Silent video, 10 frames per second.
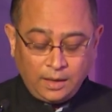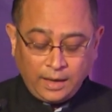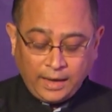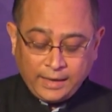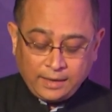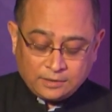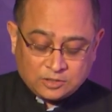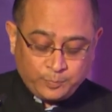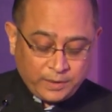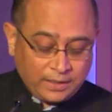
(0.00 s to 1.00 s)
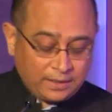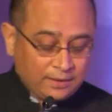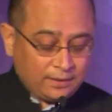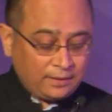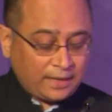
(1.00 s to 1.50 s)
I speak
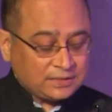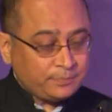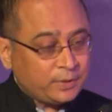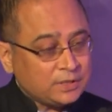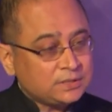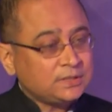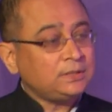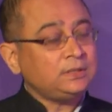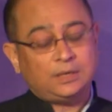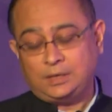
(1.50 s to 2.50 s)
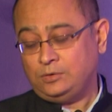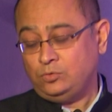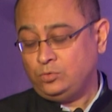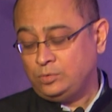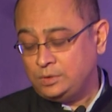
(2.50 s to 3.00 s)
here as a person
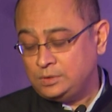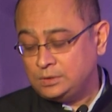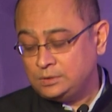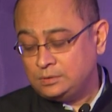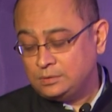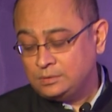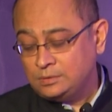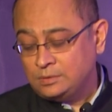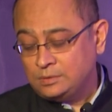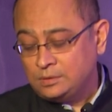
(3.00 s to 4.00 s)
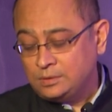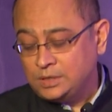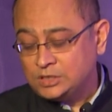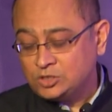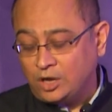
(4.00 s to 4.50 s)
who
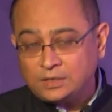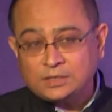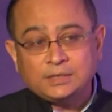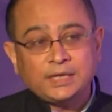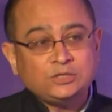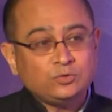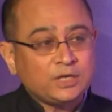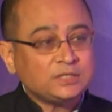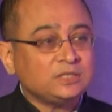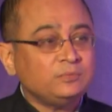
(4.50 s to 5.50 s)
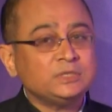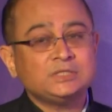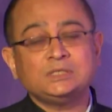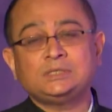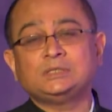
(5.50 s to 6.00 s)
is not in the education
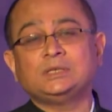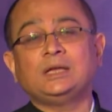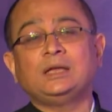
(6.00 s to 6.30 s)
business.